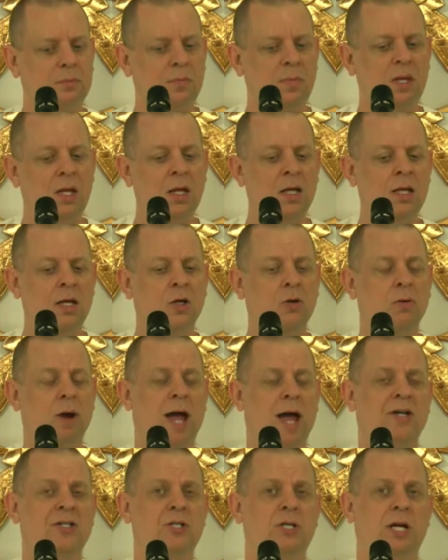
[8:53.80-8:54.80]
And then
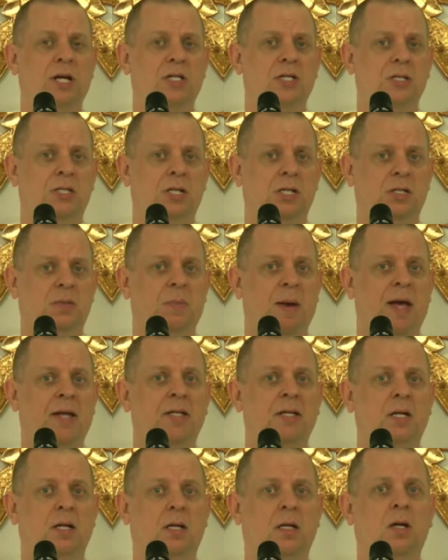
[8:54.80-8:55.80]
gradually I just
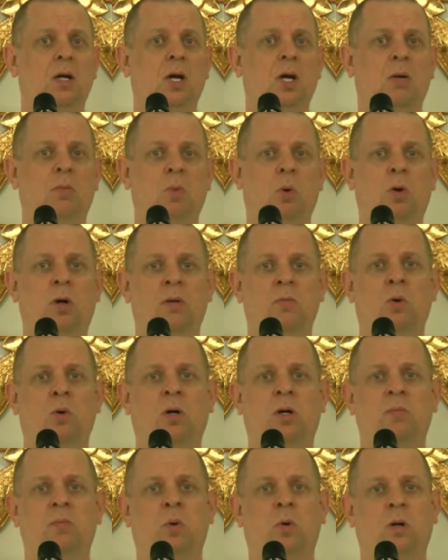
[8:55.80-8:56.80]
expanded it more and more
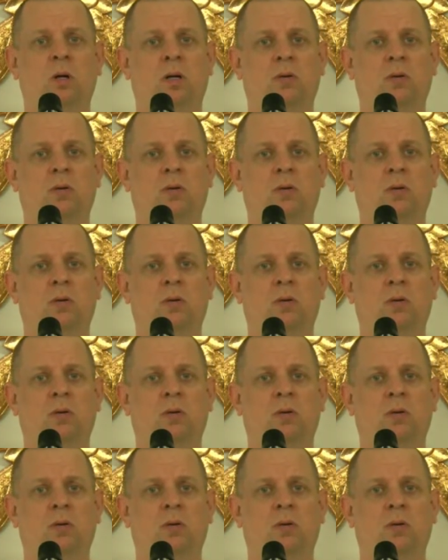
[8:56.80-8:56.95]
and more.